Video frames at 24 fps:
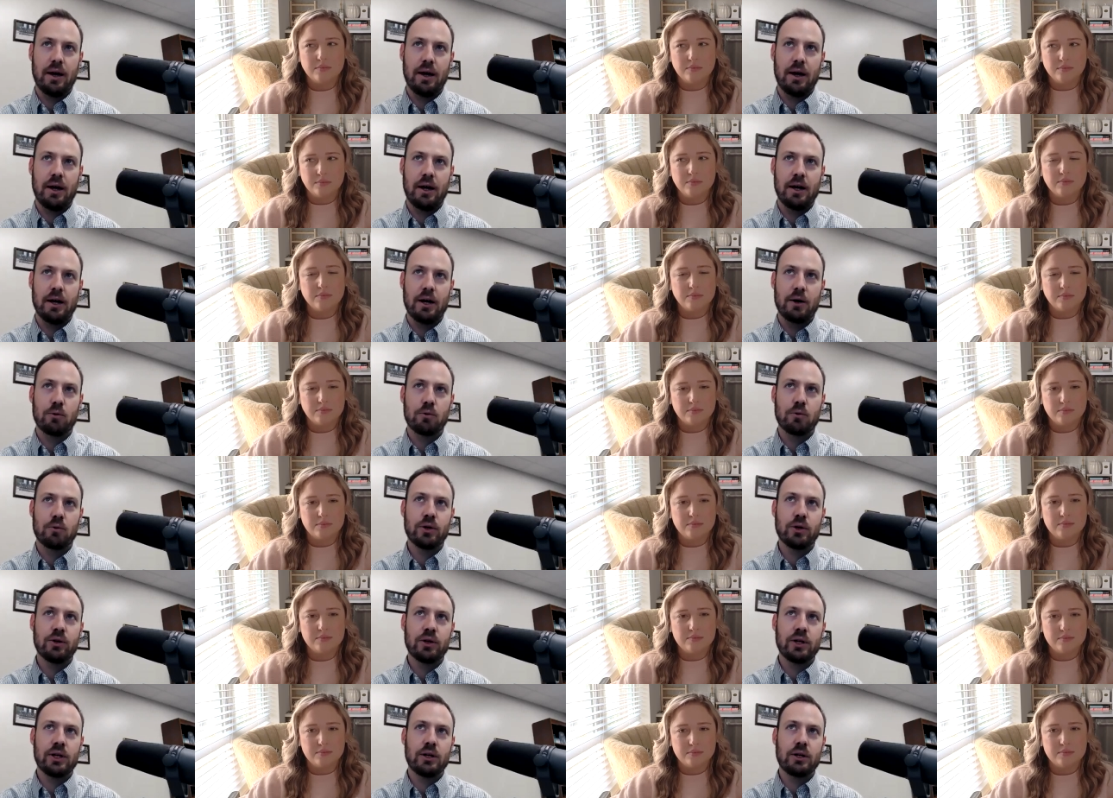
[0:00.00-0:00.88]
Speaker 1: and I
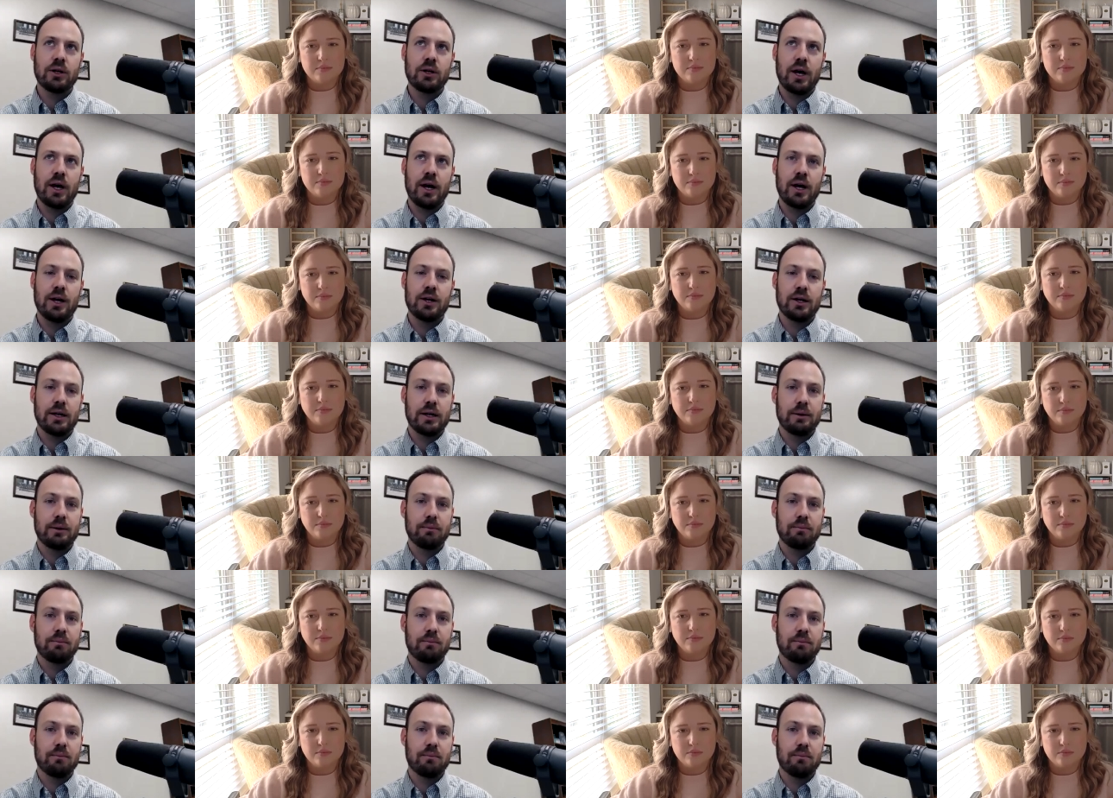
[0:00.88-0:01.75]
really gained
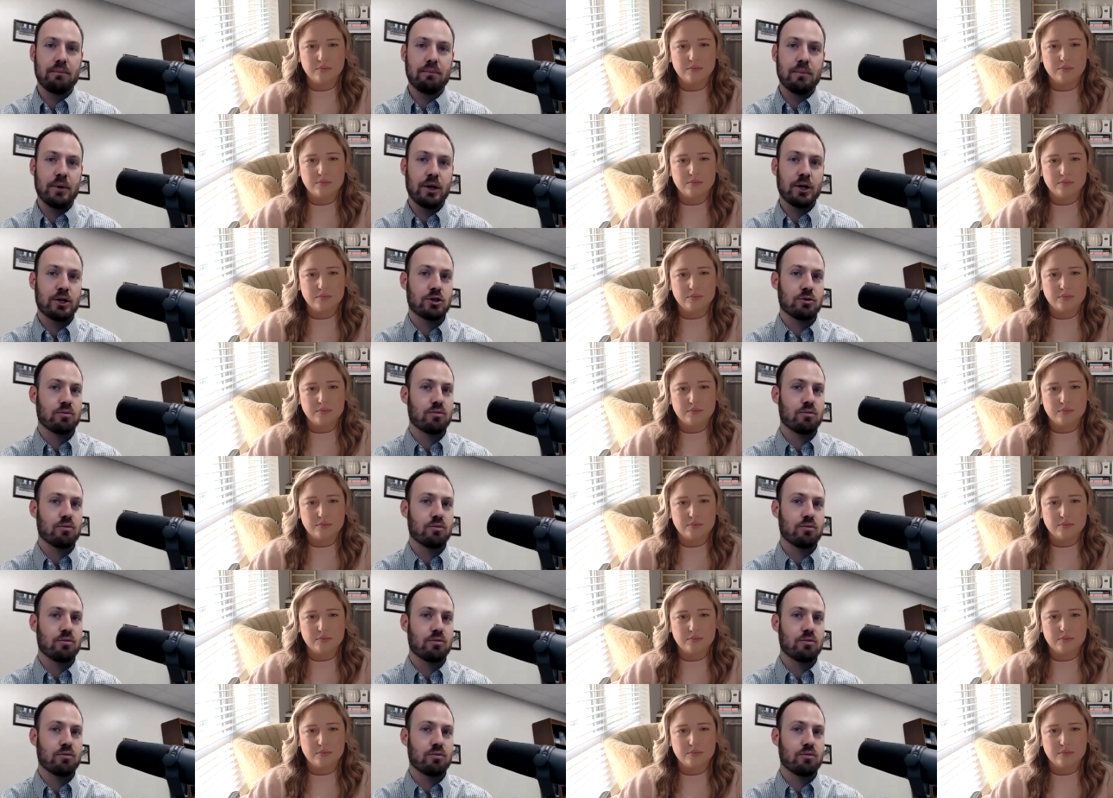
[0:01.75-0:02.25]
a much